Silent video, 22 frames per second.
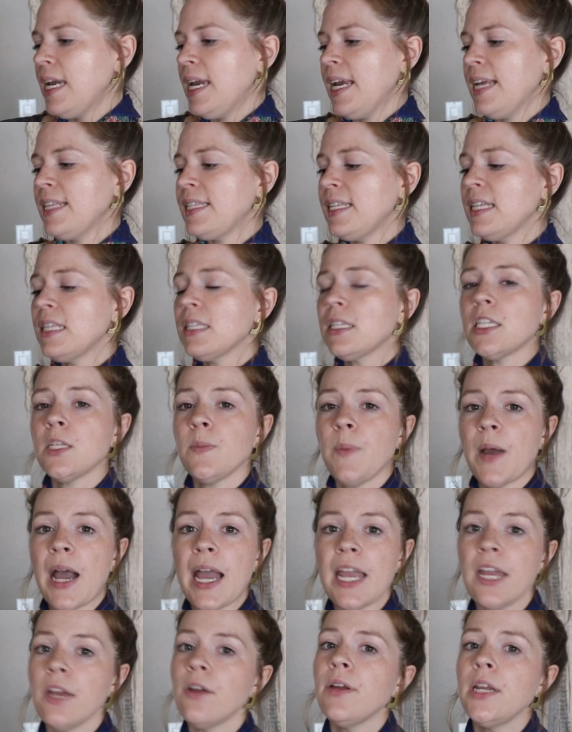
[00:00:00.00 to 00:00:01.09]
It's
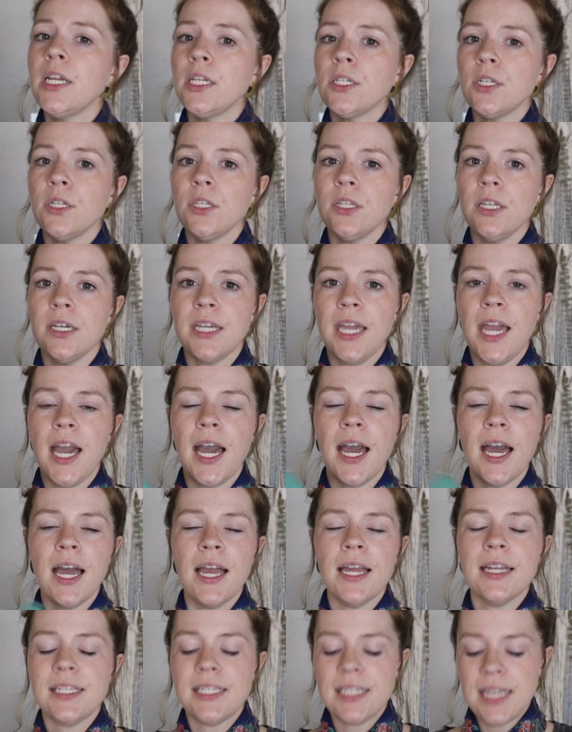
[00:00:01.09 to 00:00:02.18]
inspiring to look
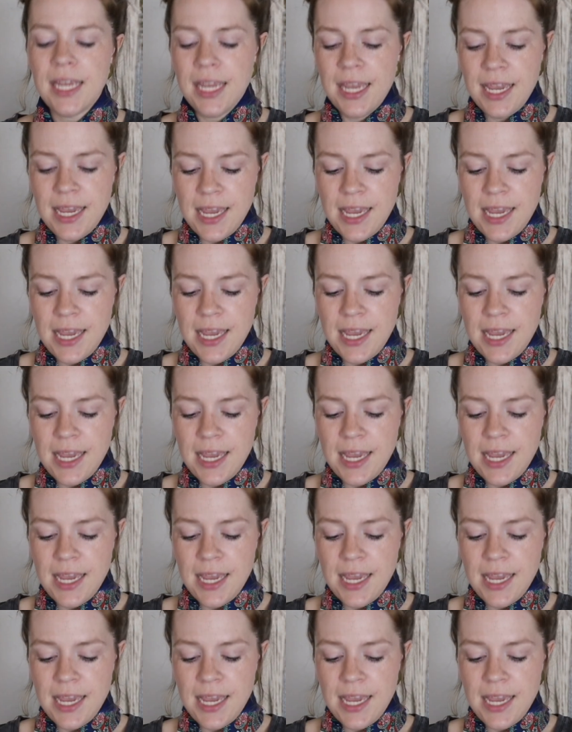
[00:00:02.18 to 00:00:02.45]
at,